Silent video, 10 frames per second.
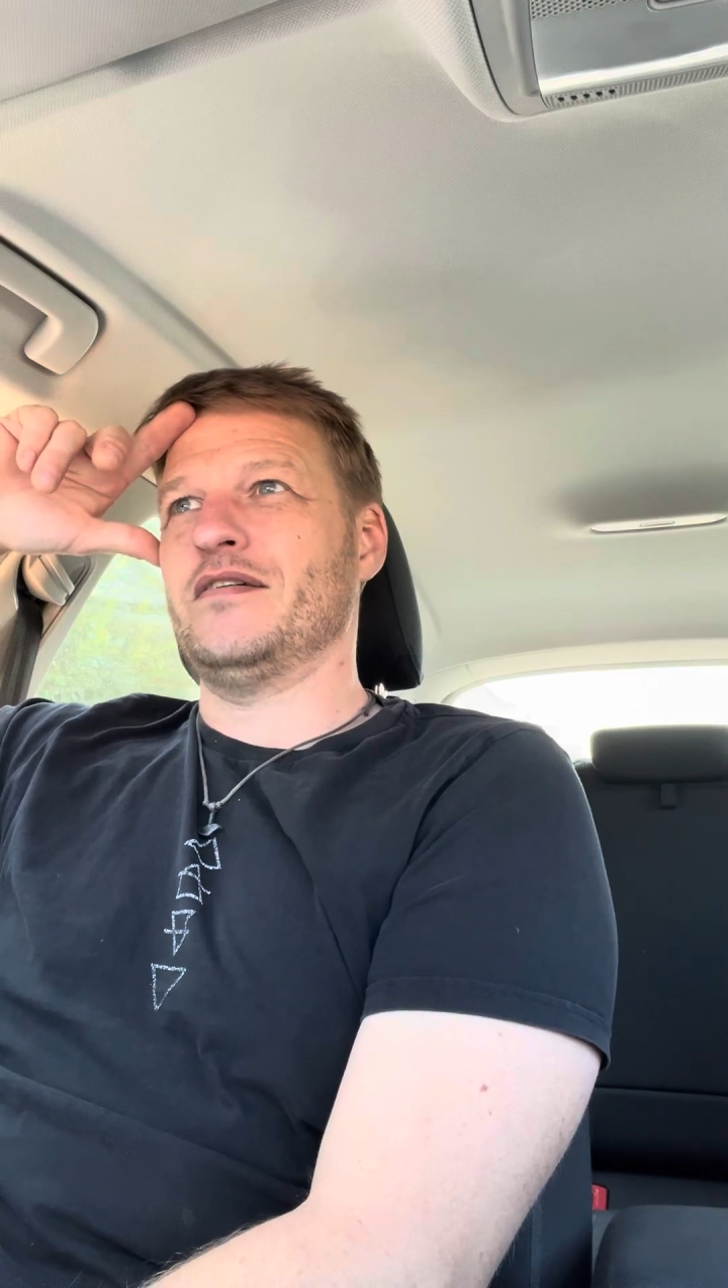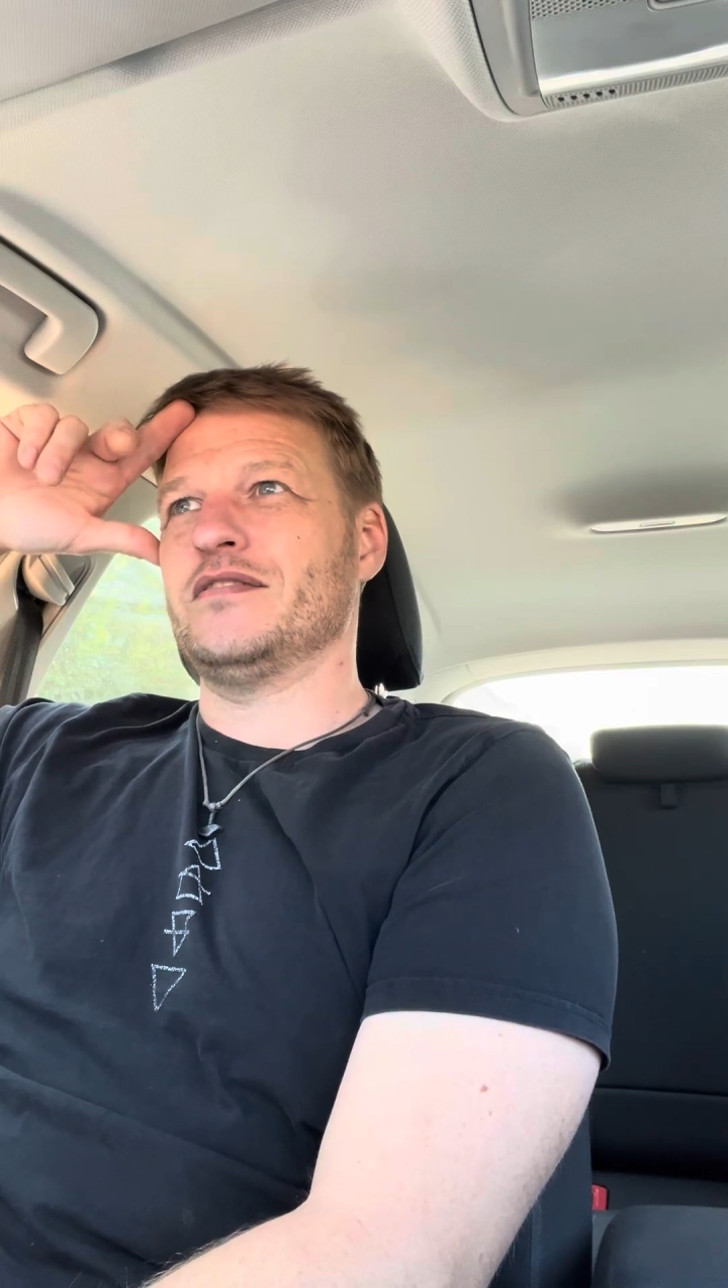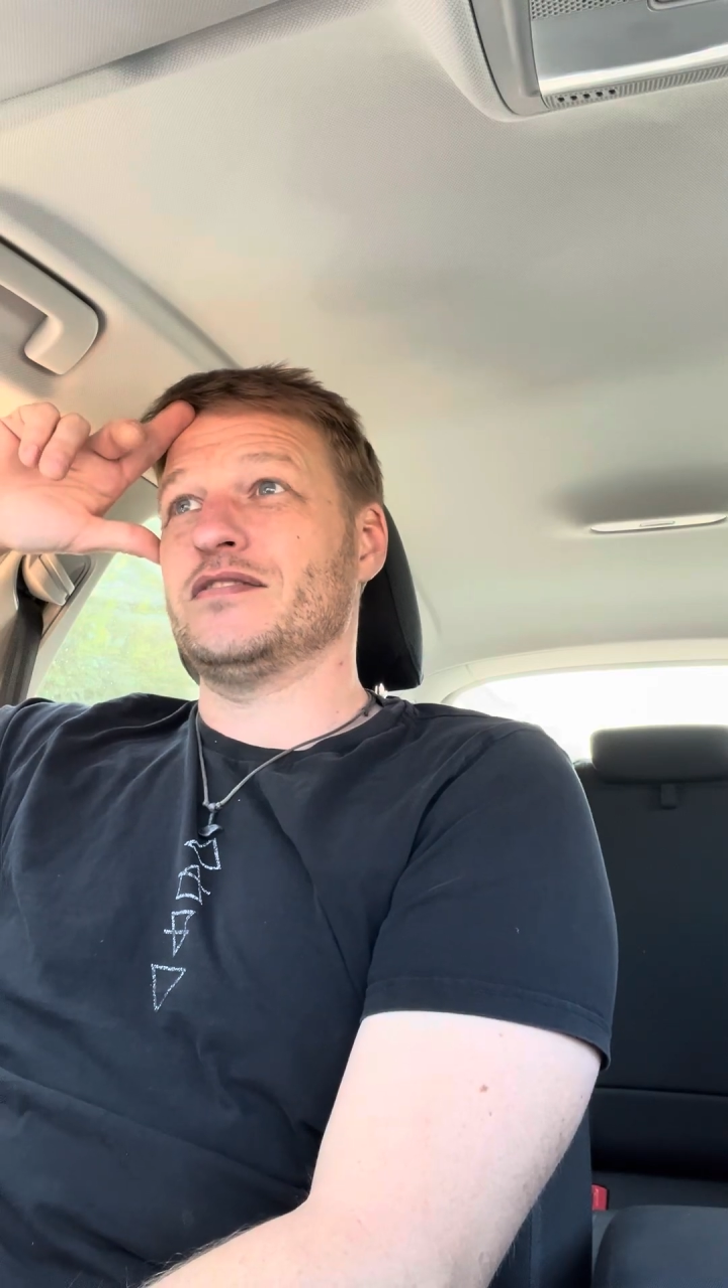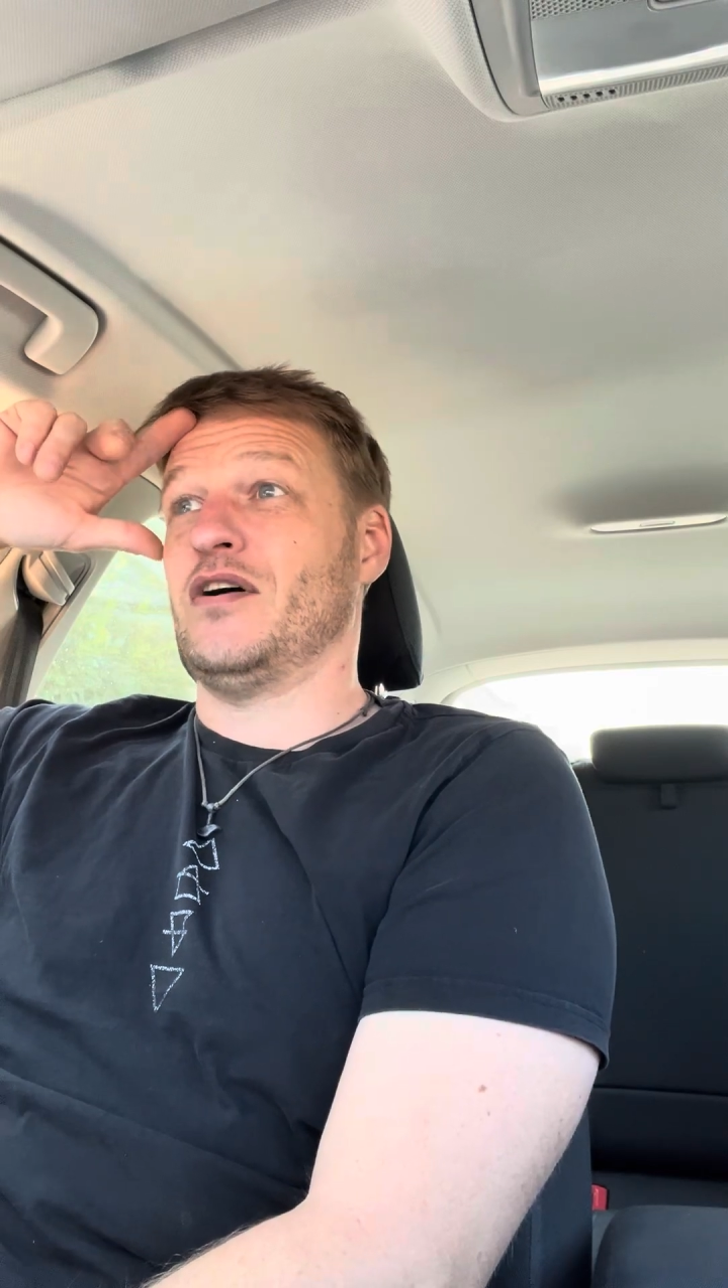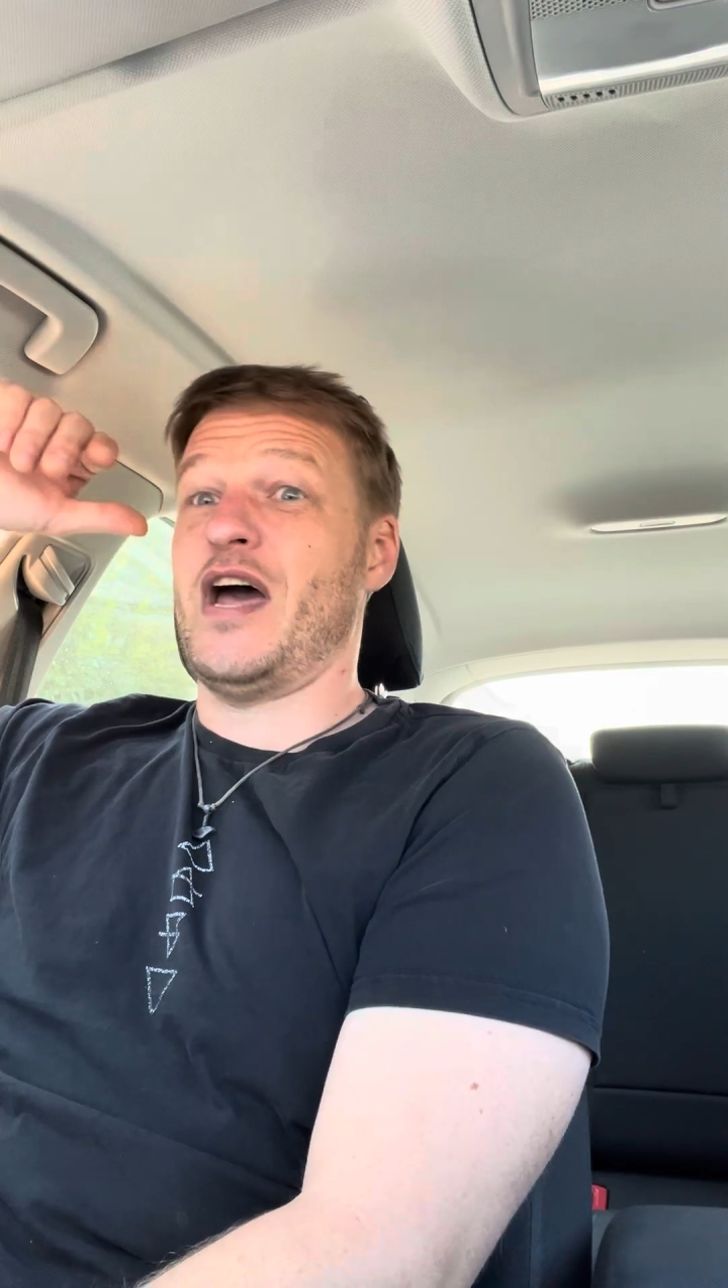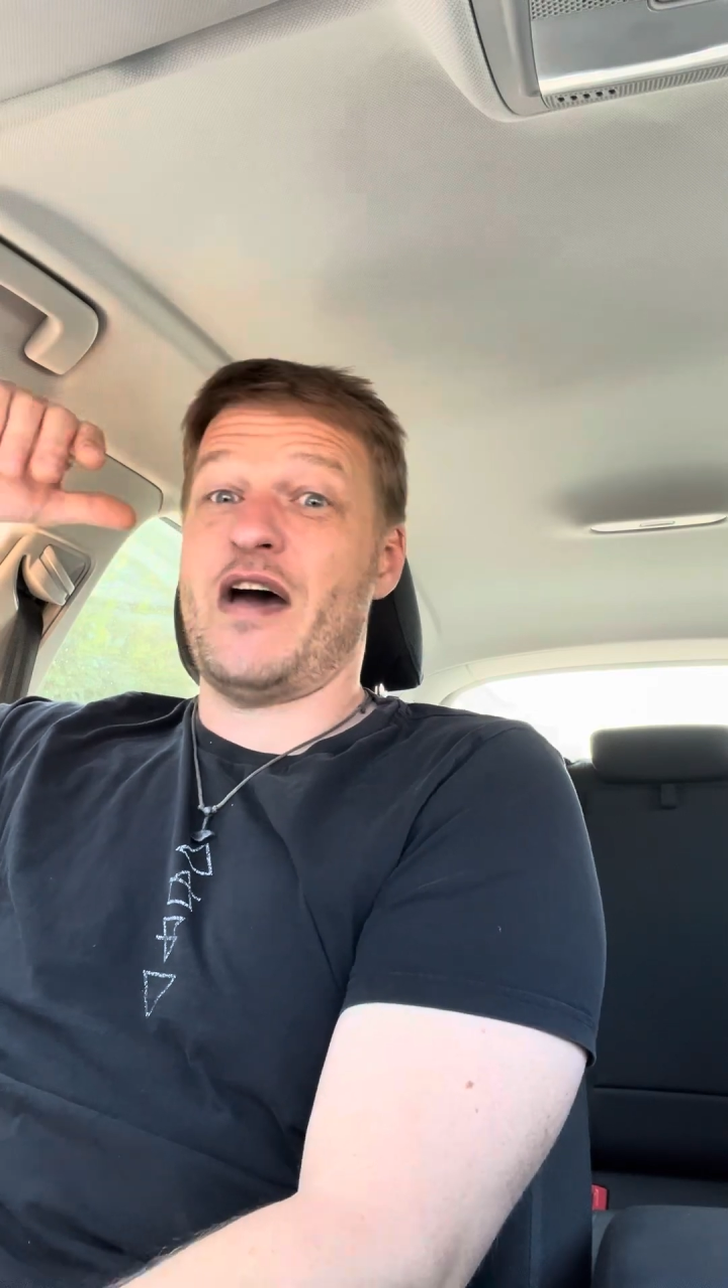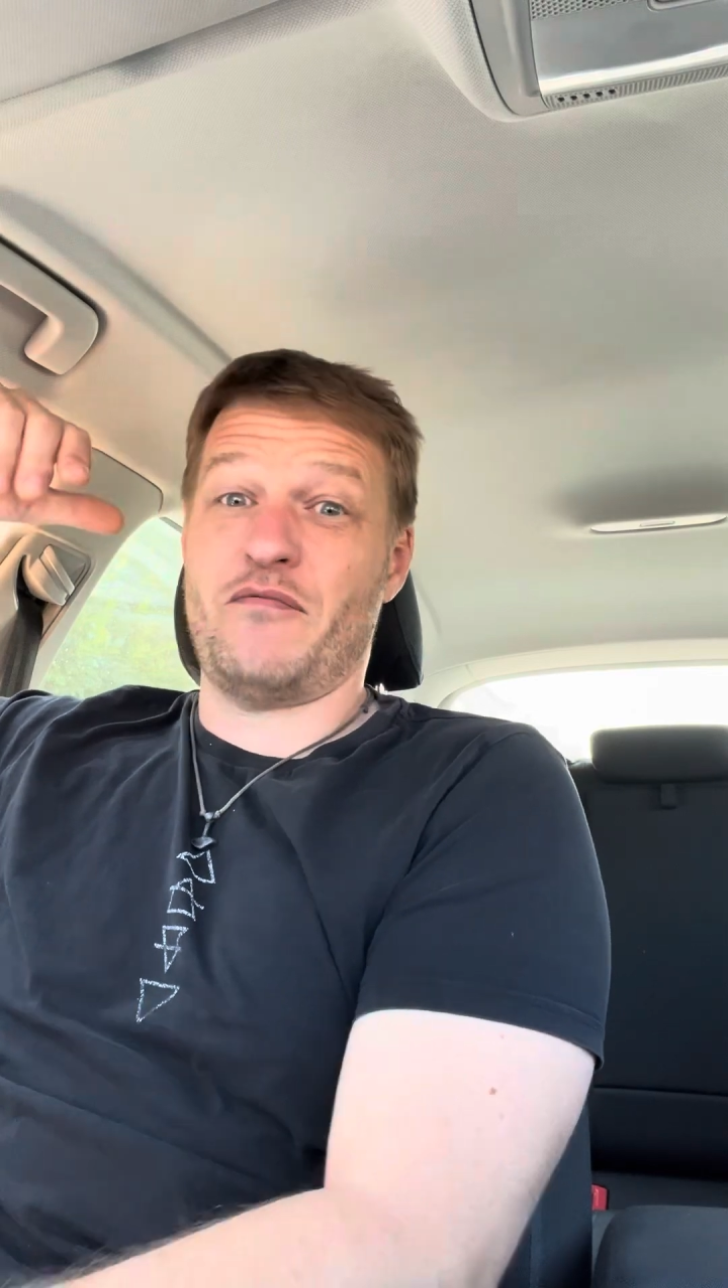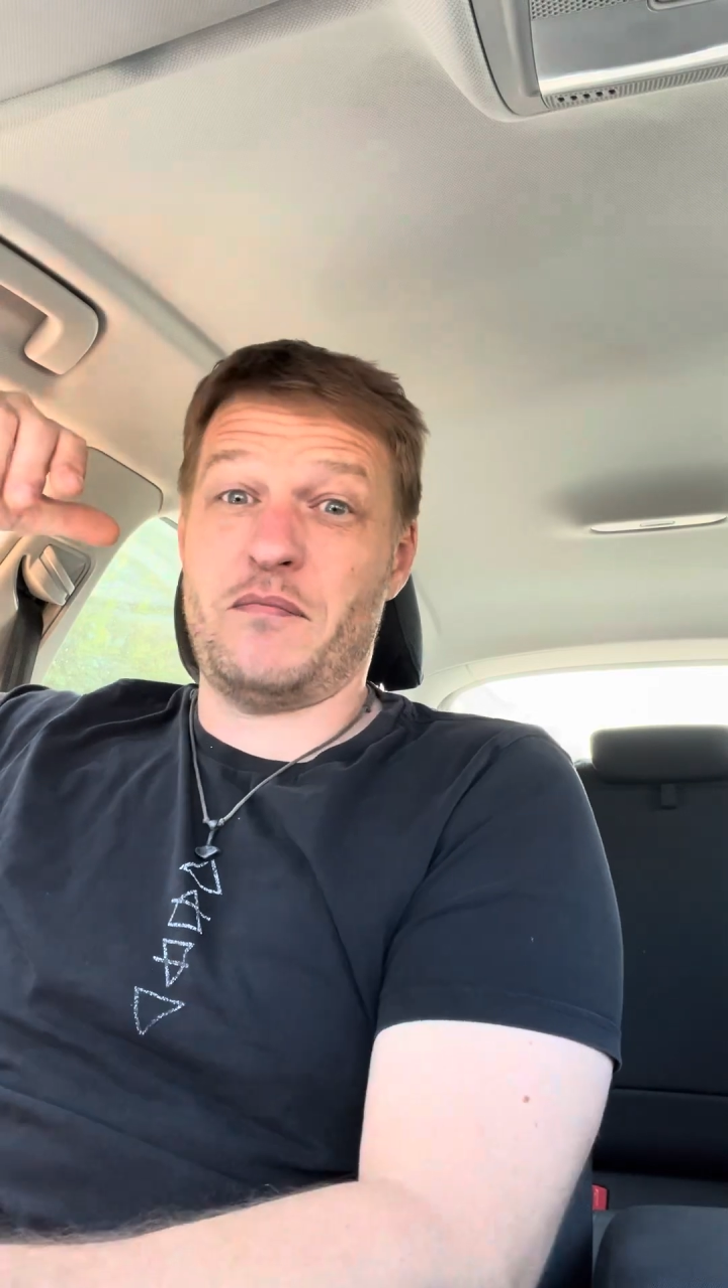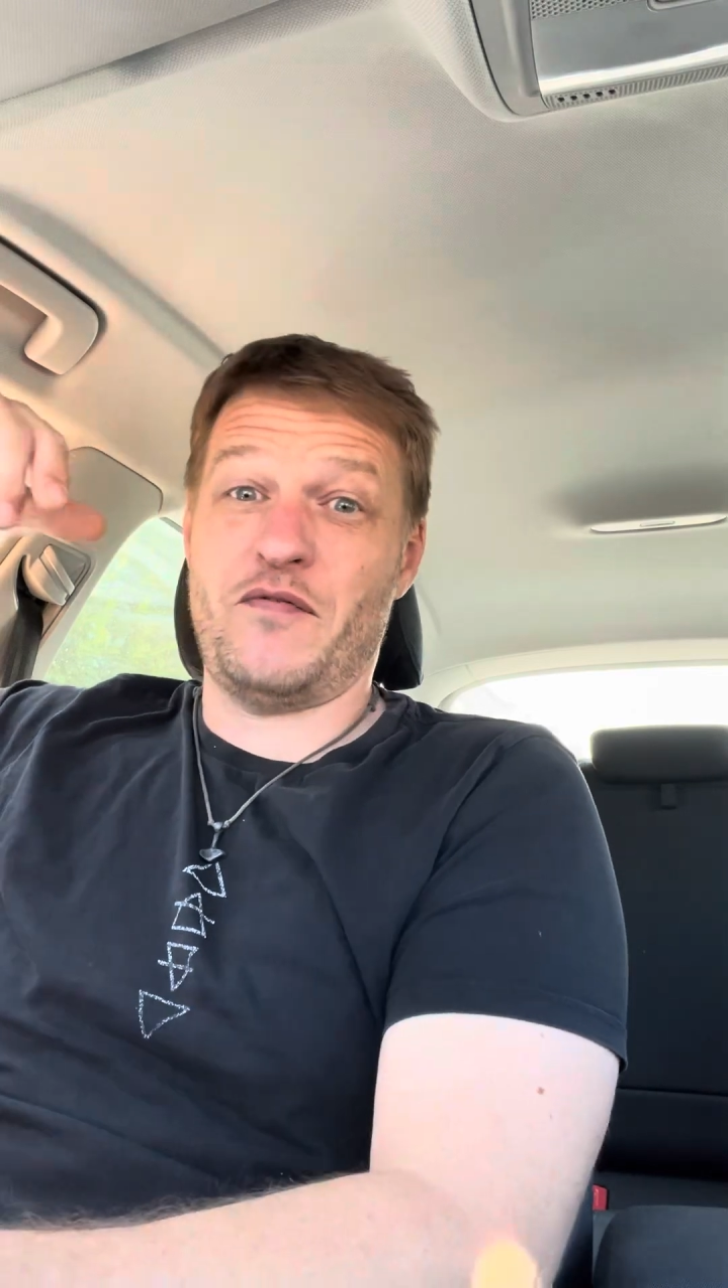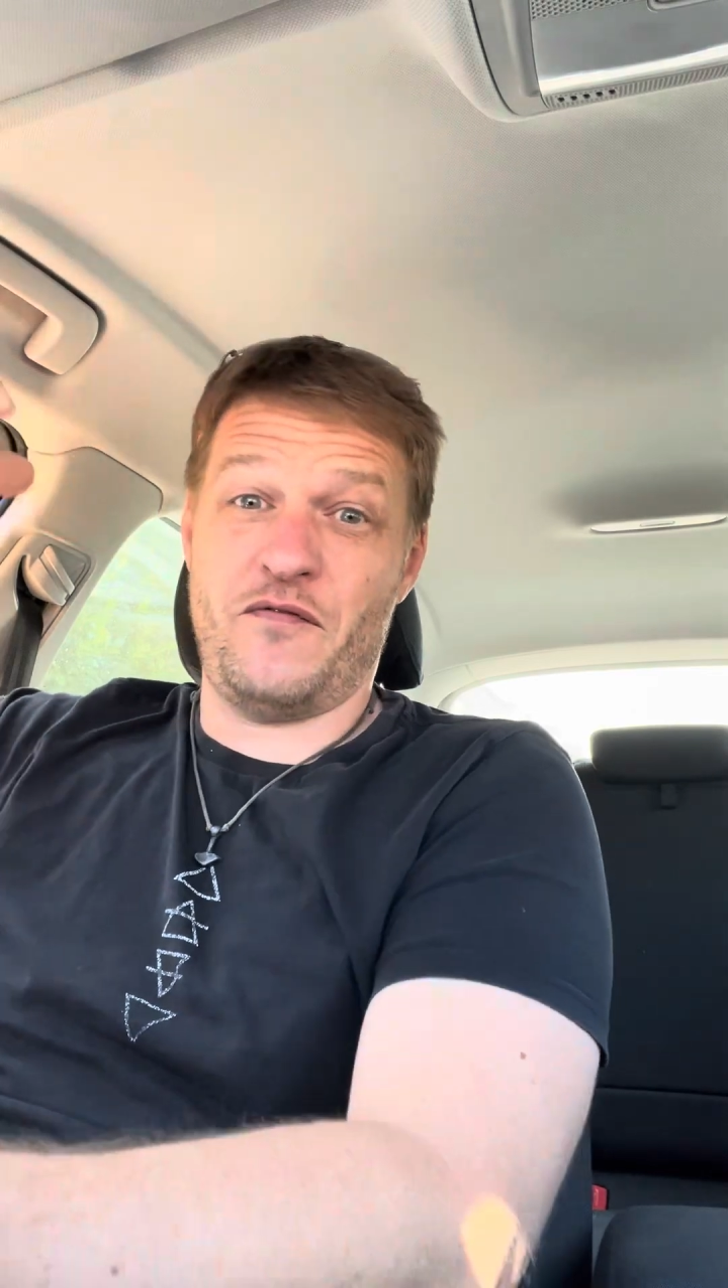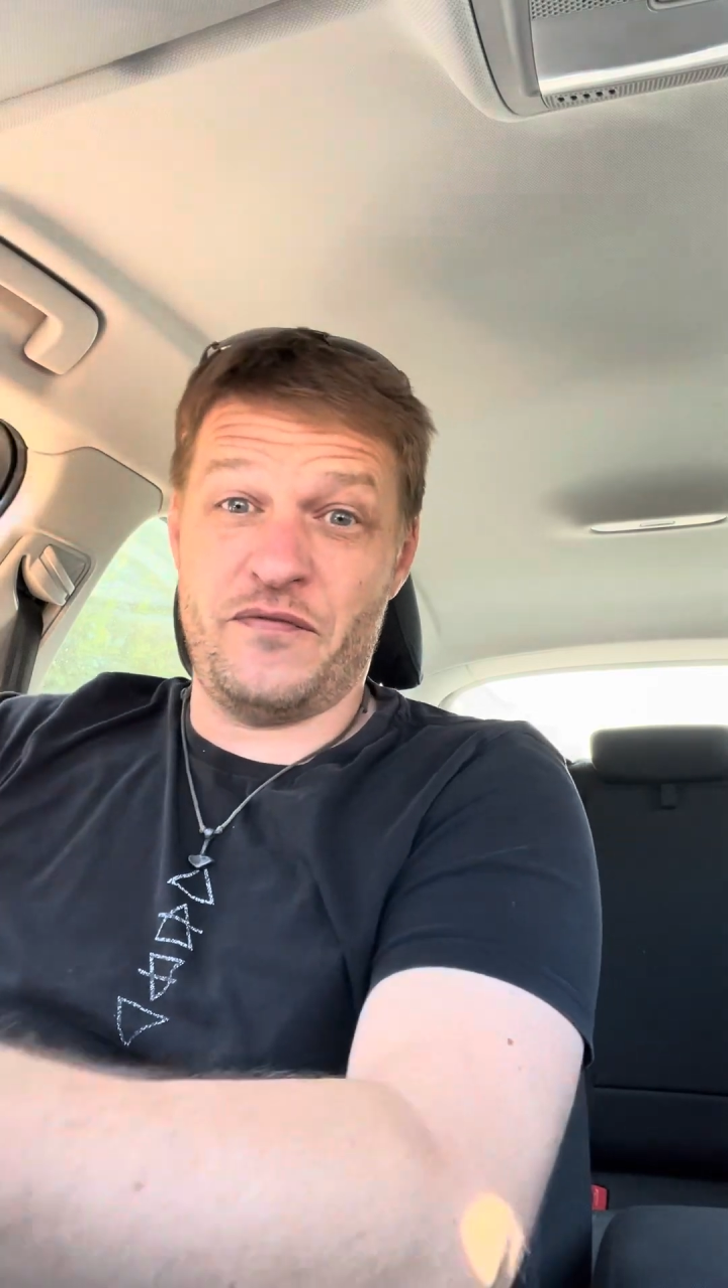because I haven't been